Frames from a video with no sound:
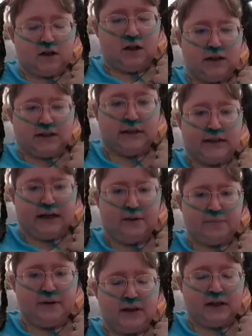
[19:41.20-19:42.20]

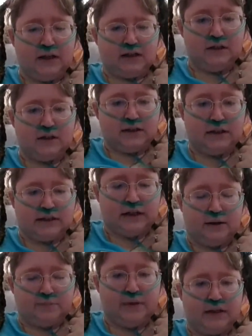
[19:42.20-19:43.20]

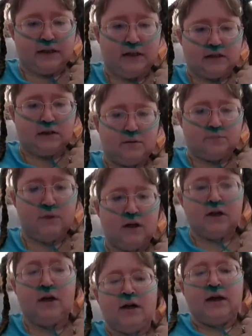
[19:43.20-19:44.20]
astigmatism,
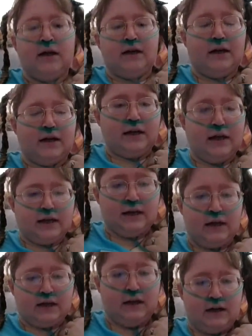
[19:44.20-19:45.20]

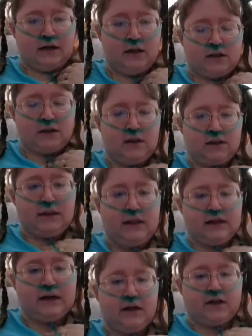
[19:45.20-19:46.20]
and
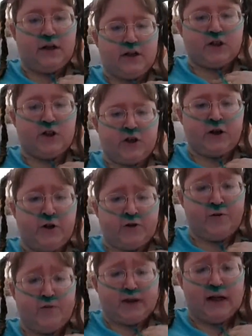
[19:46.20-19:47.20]
there's
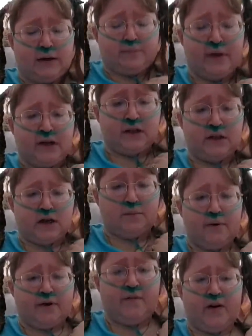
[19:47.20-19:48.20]
nerve damage on
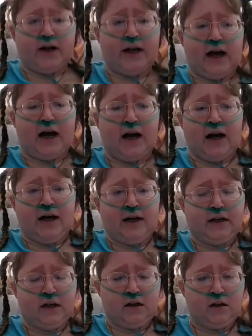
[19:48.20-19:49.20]
my right eye.